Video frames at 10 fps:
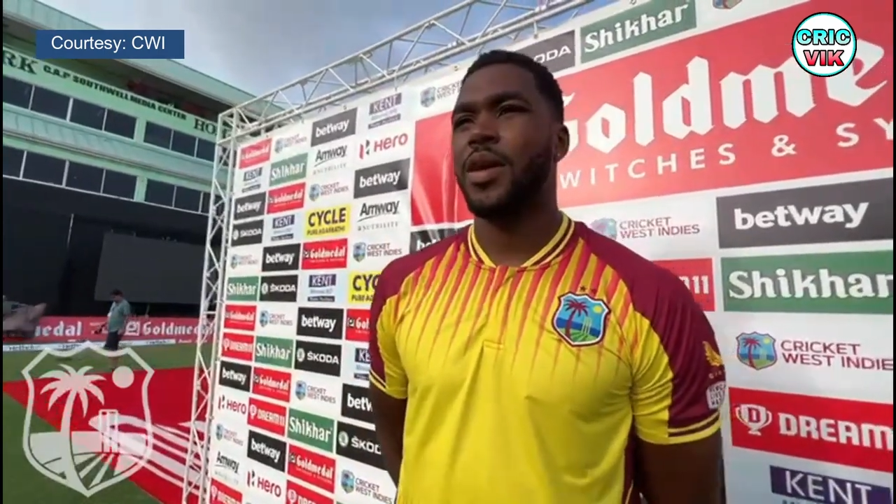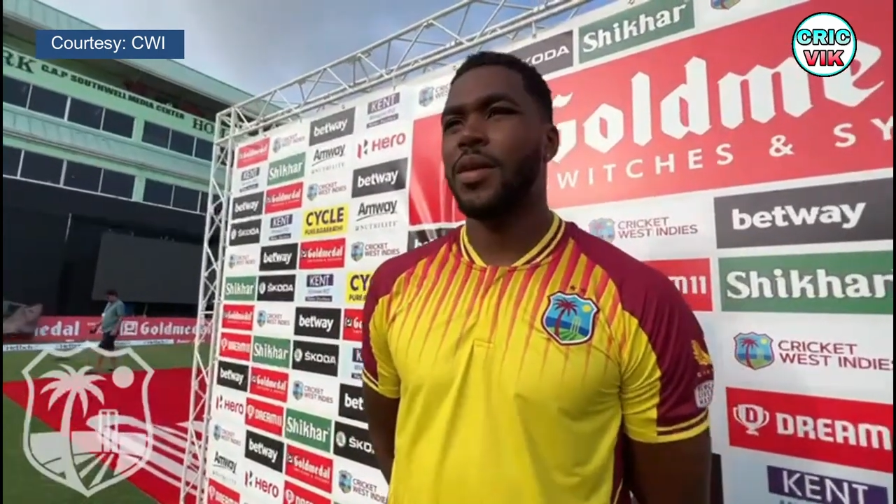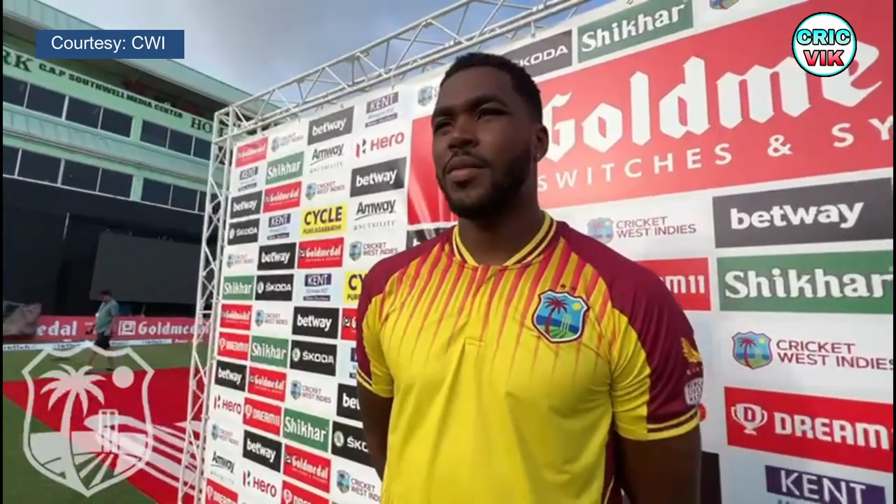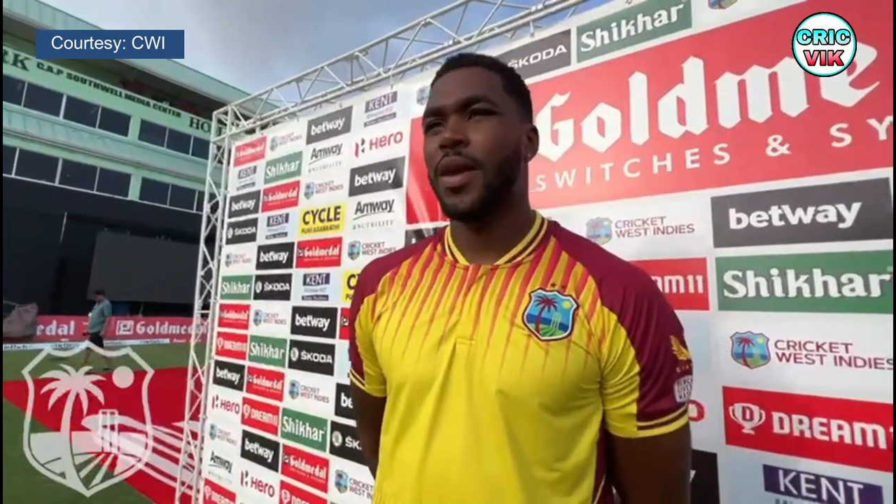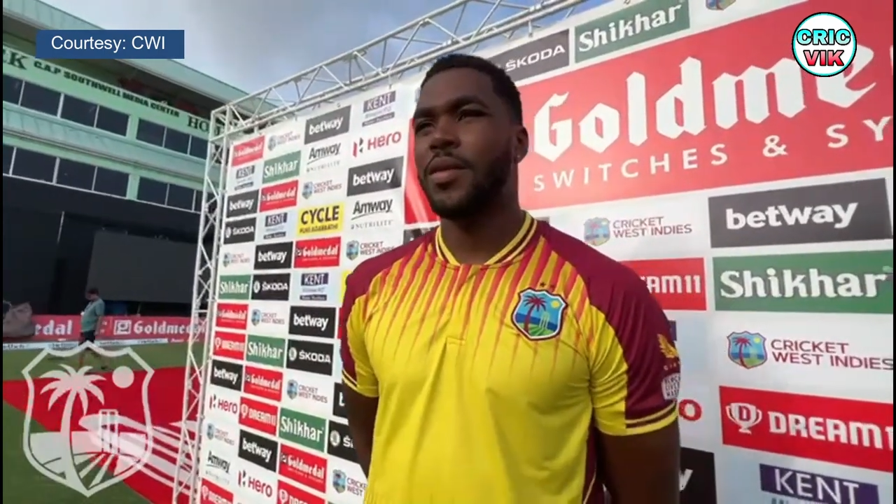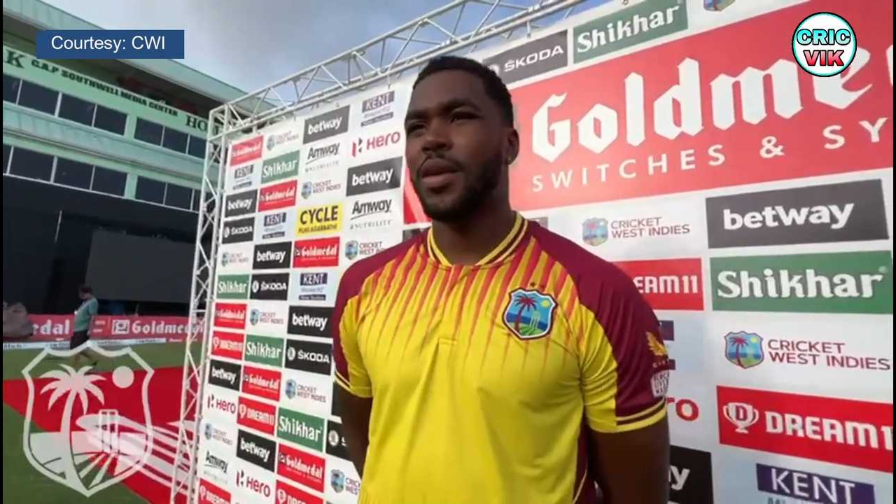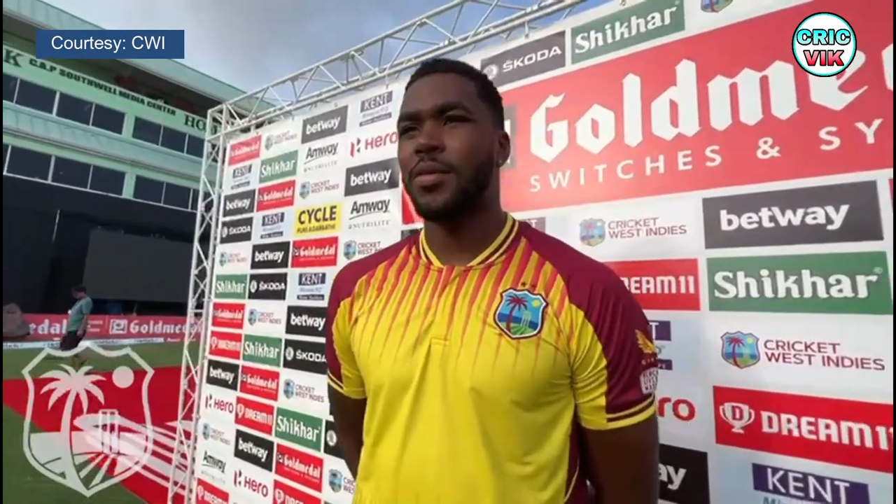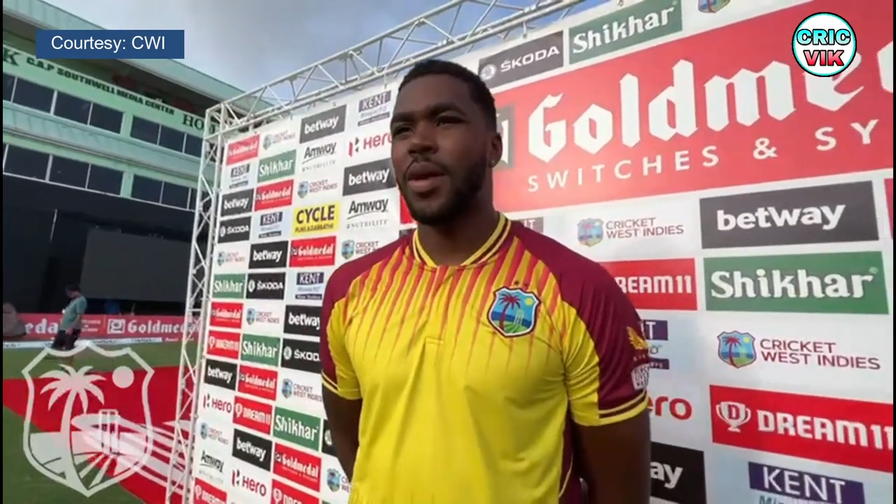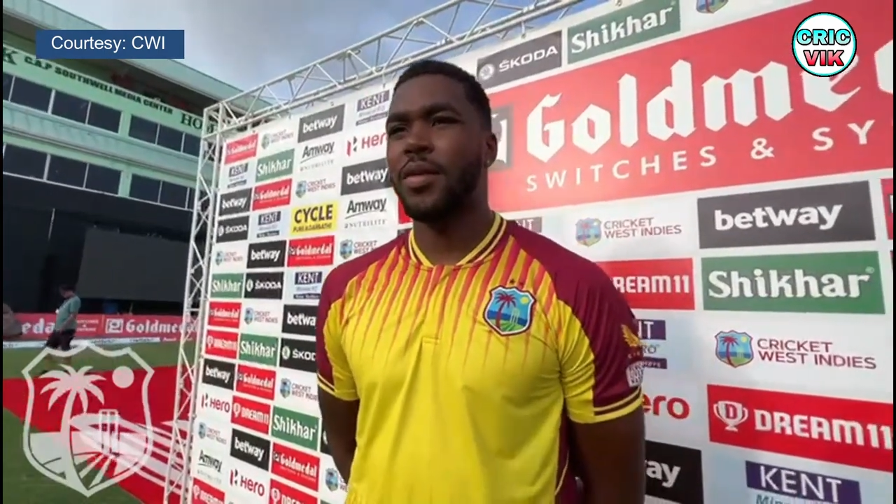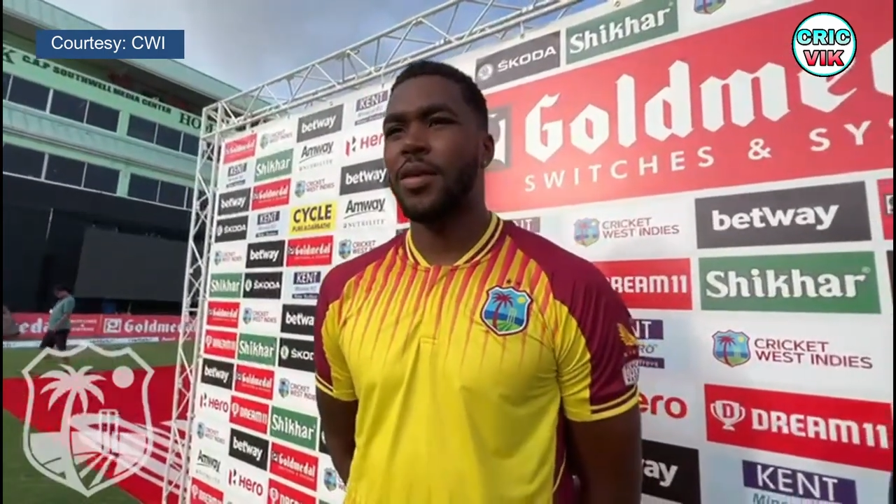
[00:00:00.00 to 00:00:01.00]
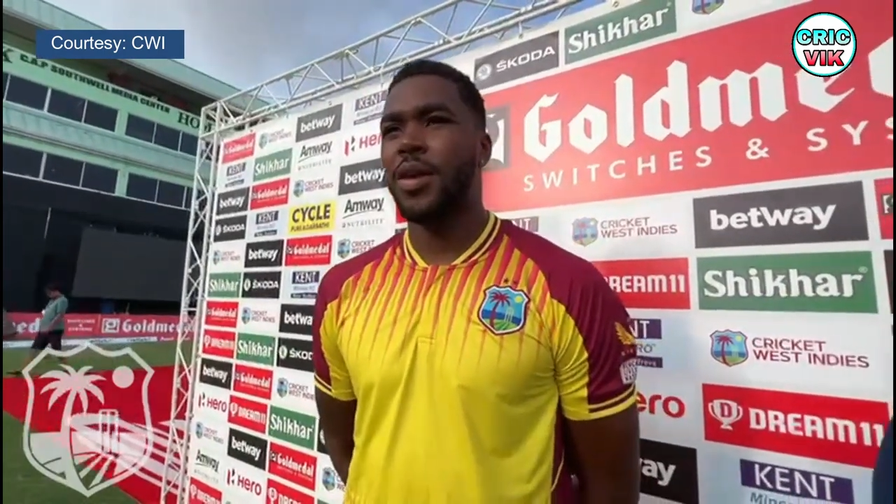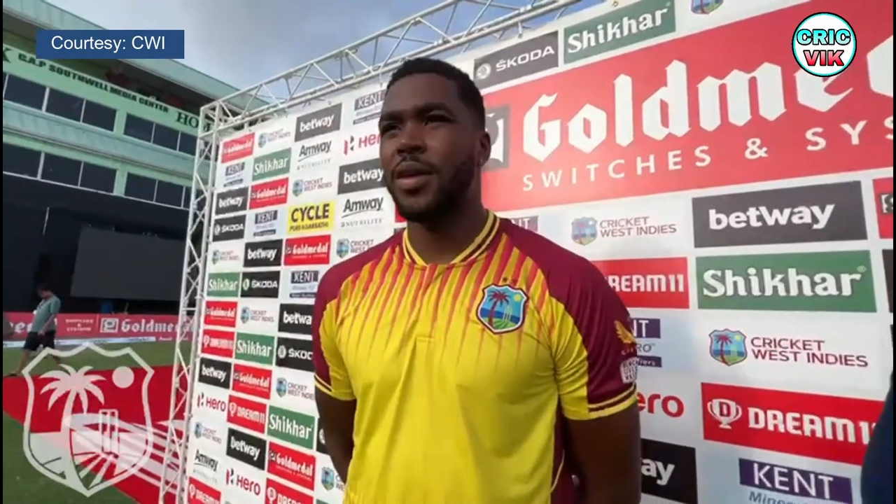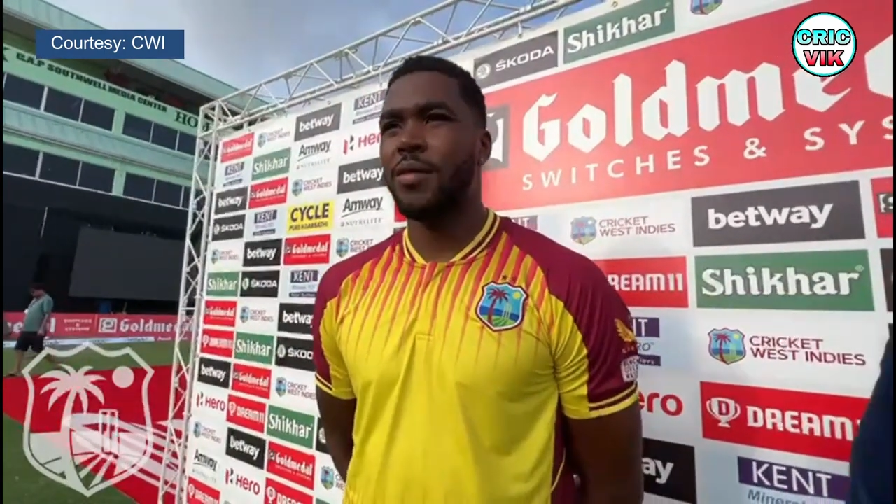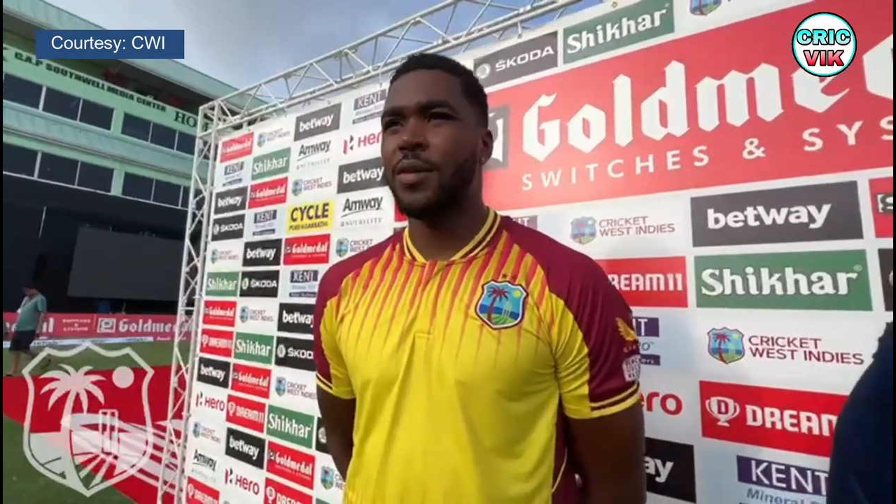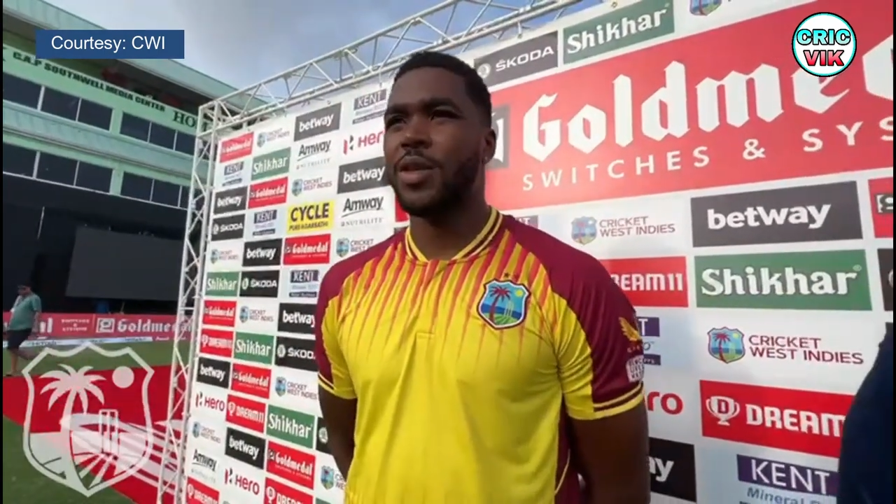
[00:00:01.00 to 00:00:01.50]
Yeah, I think that
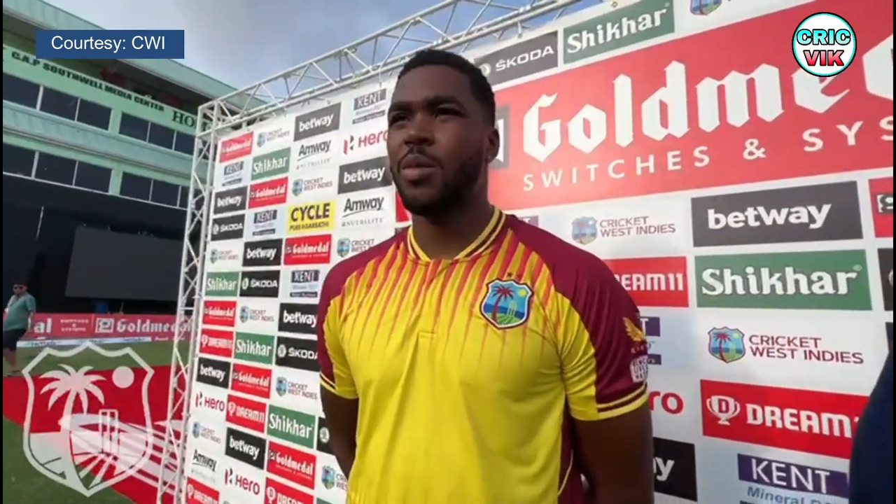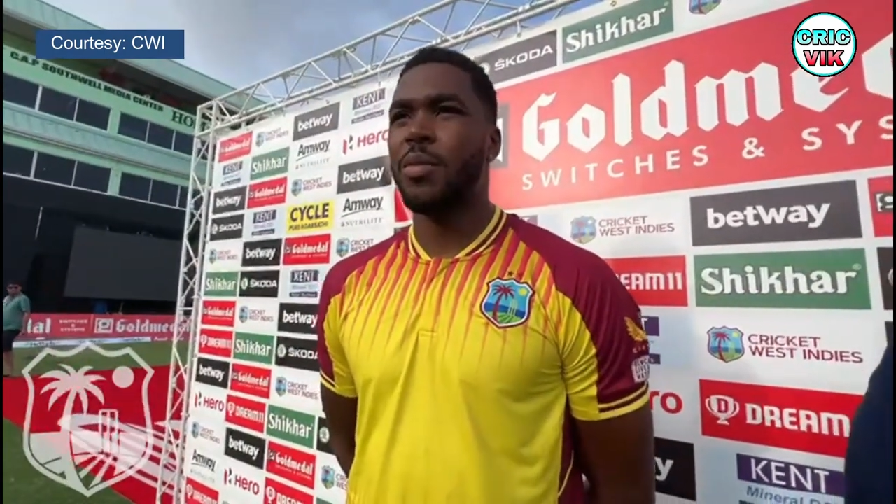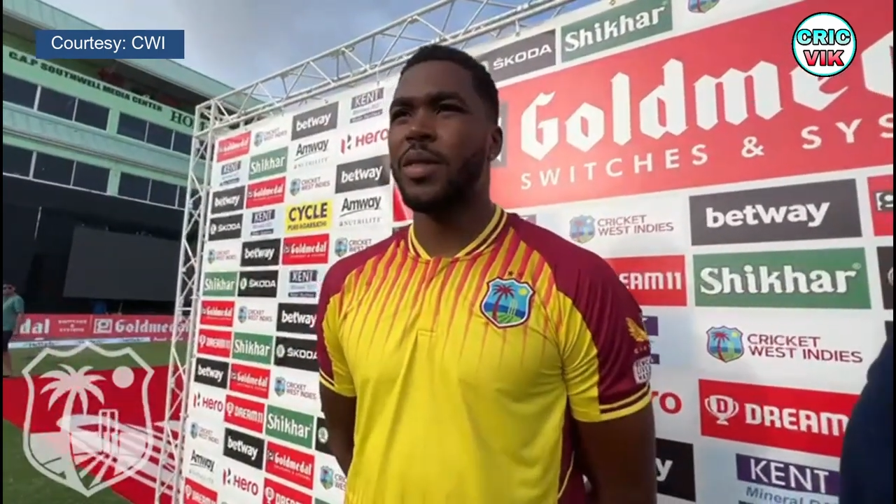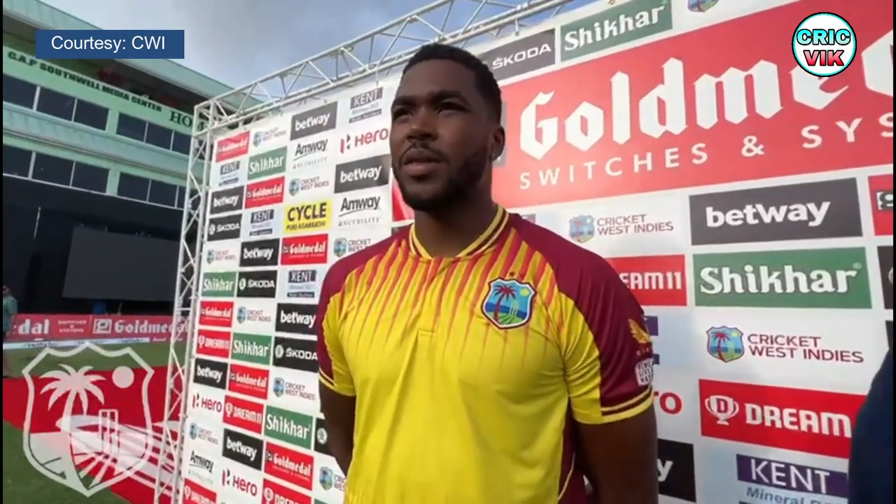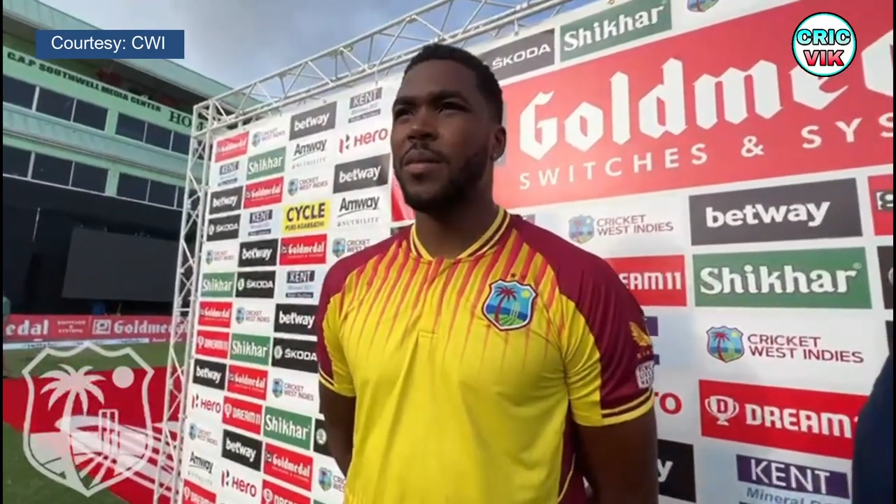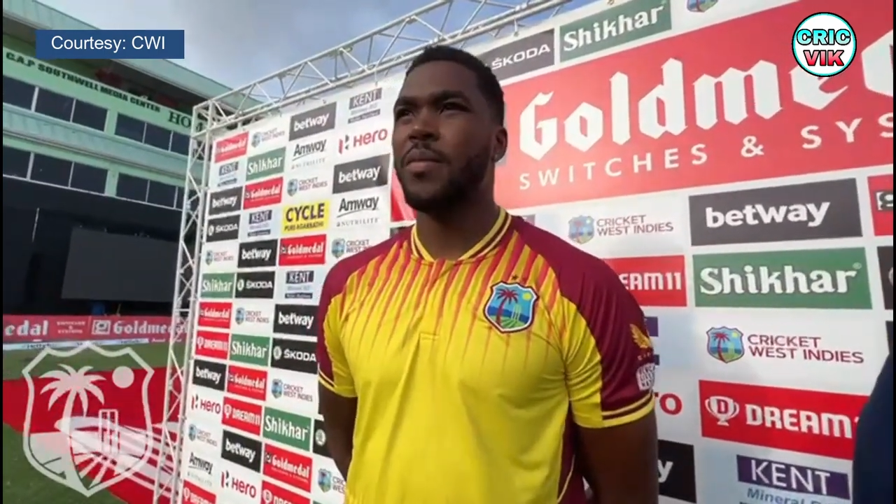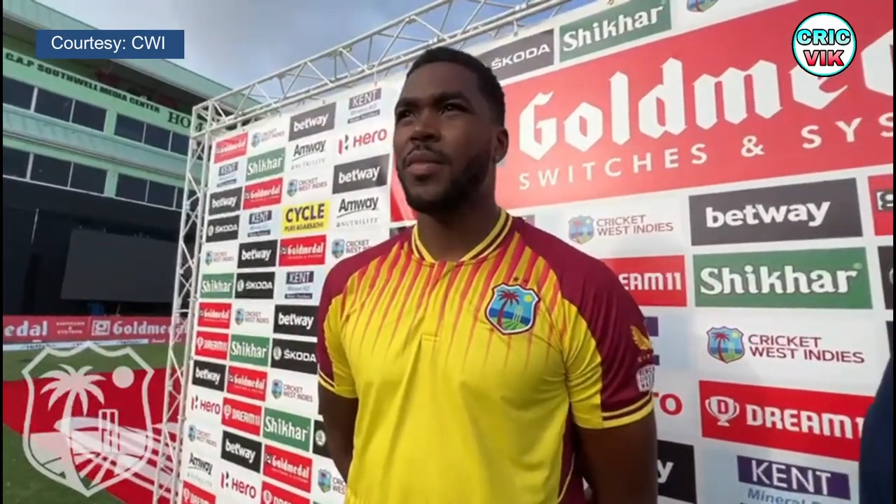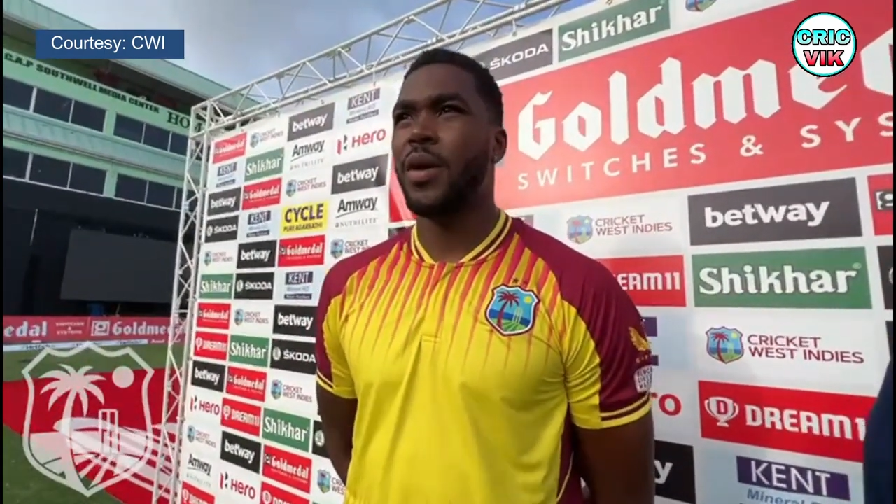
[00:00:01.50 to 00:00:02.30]
gave us the momentum.